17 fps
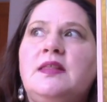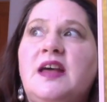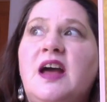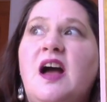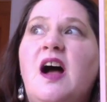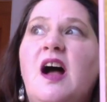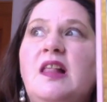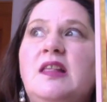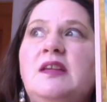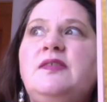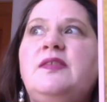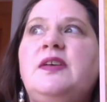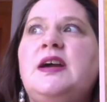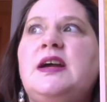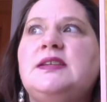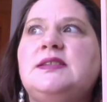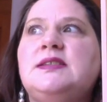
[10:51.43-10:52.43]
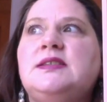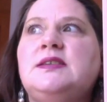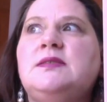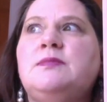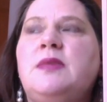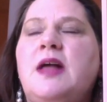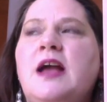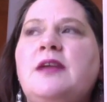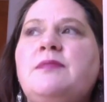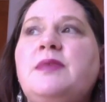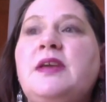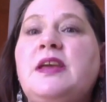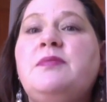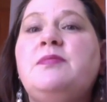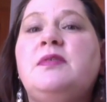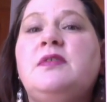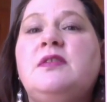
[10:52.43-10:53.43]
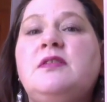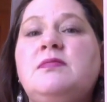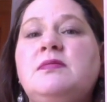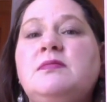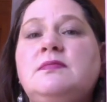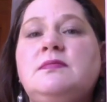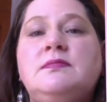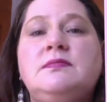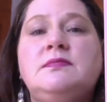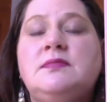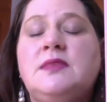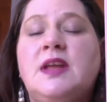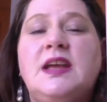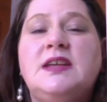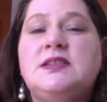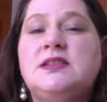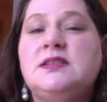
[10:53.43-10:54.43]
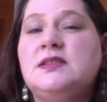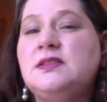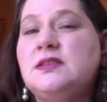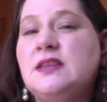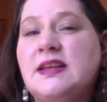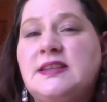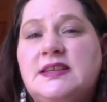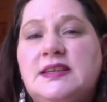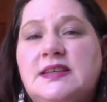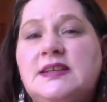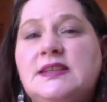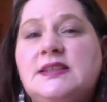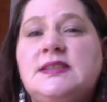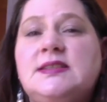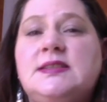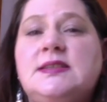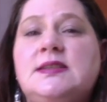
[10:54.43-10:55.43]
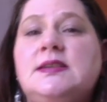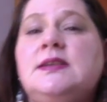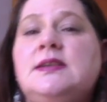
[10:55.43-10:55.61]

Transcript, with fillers: that all of us, Black people, Asians, Latinx,